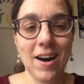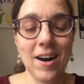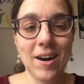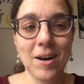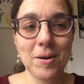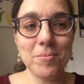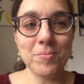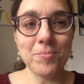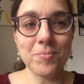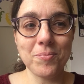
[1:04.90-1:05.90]

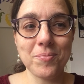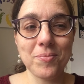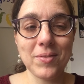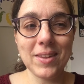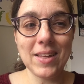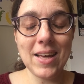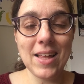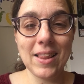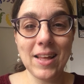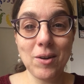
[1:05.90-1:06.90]
Um,
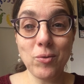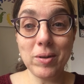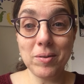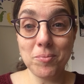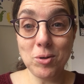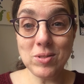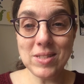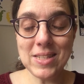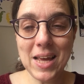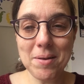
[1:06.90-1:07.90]
and then when
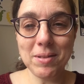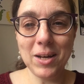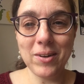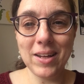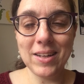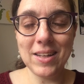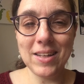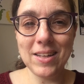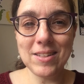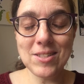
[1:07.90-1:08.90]
Moses came down and
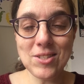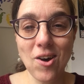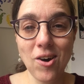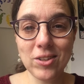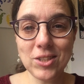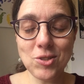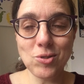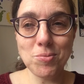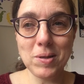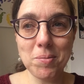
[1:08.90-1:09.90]
he saw the
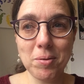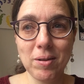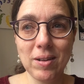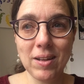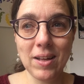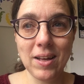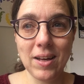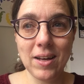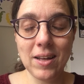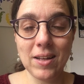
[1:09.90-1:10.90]
Jewish people
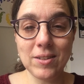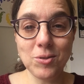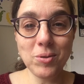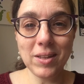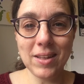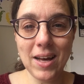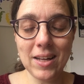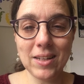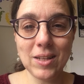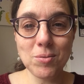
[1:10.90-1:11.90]
uh, doing
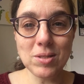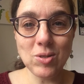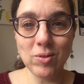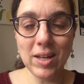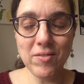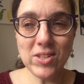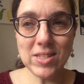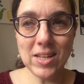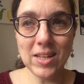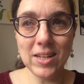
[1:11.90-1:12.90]
that, he was so
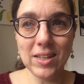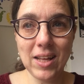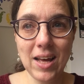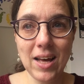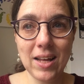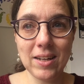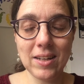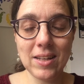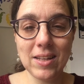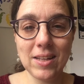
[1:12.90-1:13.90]
devastated and
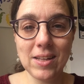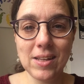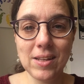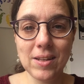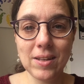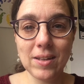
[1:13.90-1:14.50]
he